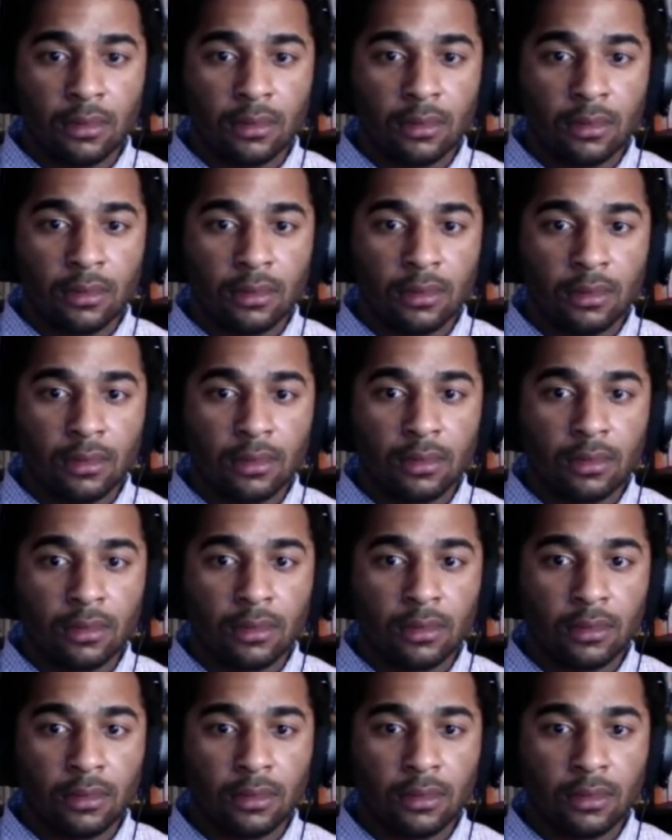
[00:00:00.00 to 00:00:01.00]

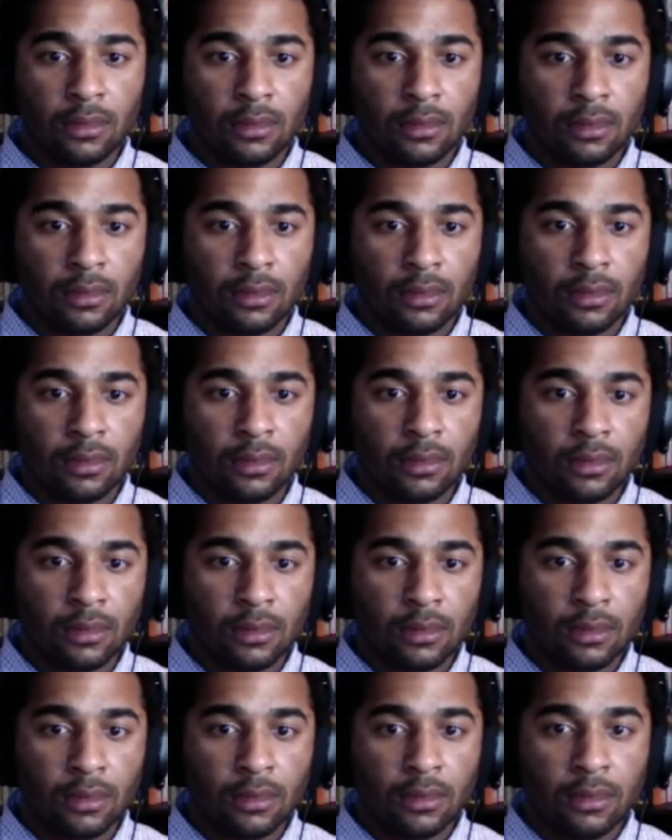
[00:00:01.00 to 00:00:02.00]

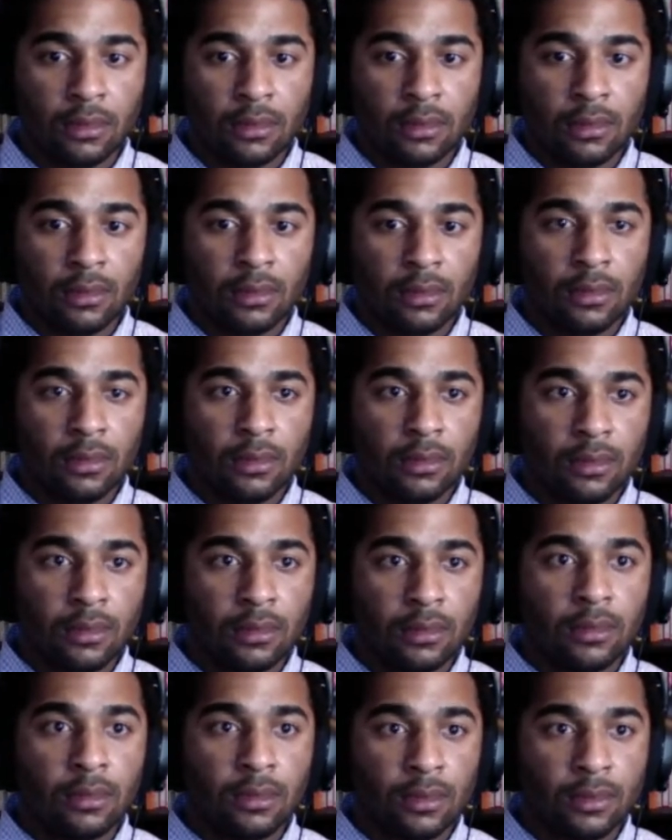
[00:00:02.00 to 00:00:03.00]

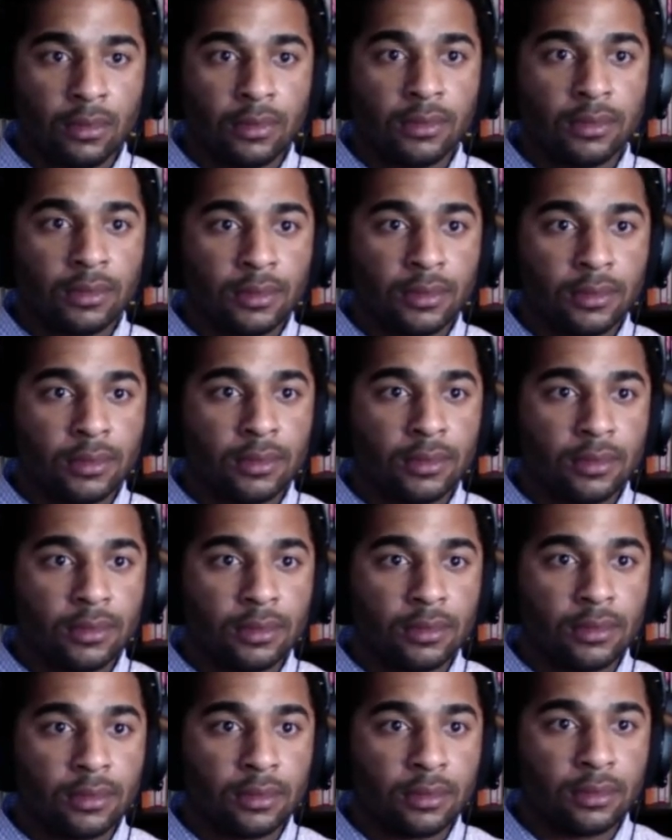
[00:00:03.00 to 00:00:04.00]

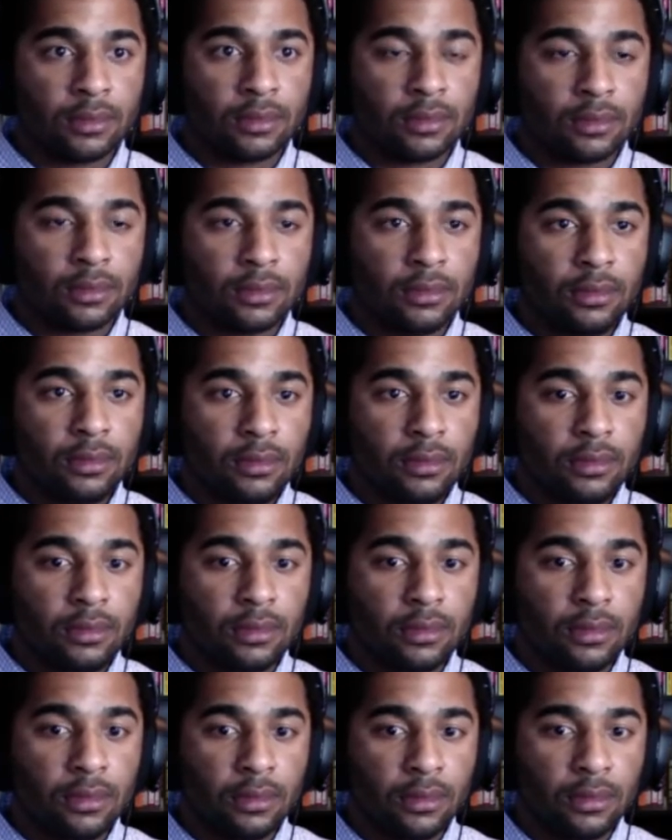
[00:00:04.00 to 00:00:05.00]

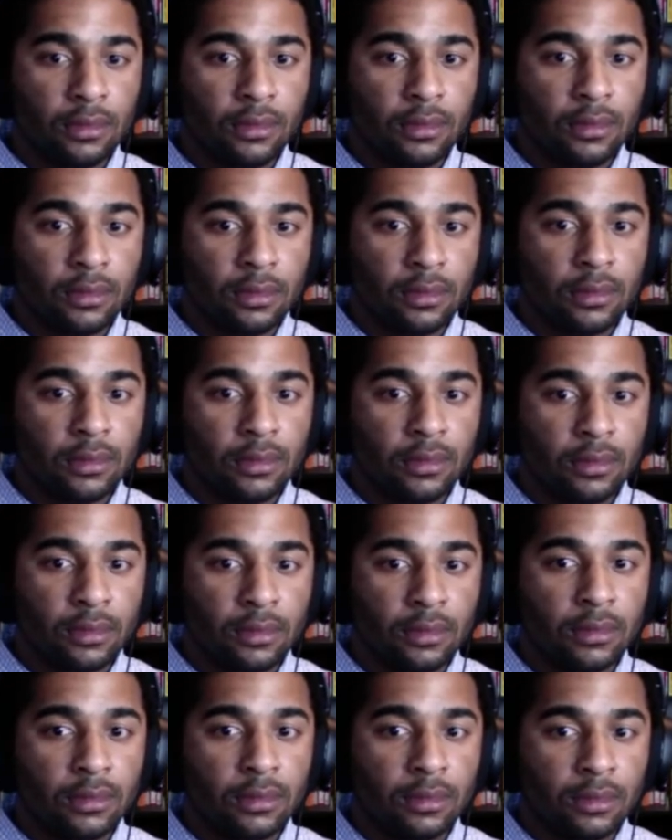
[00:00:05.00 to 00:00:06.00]

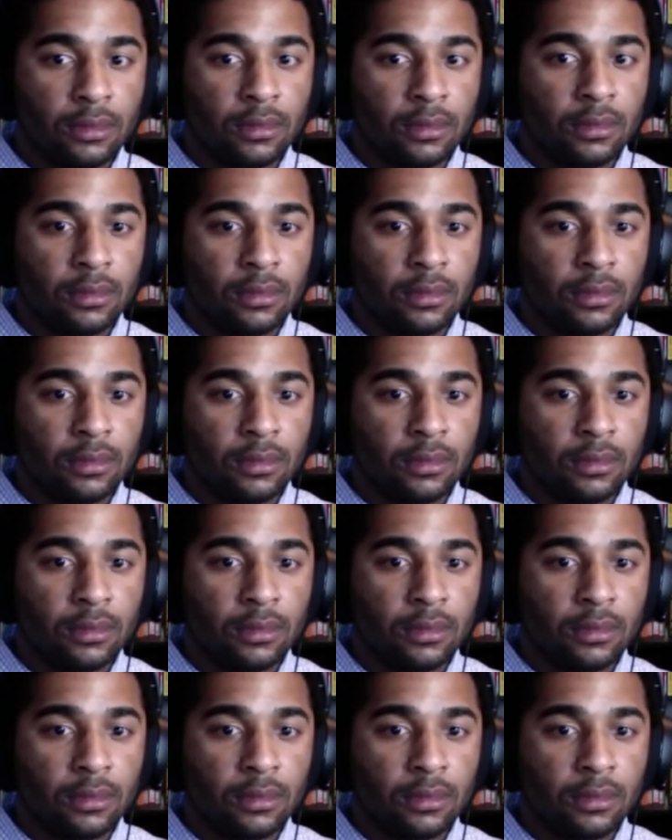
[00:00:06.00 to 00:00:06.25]
(silent)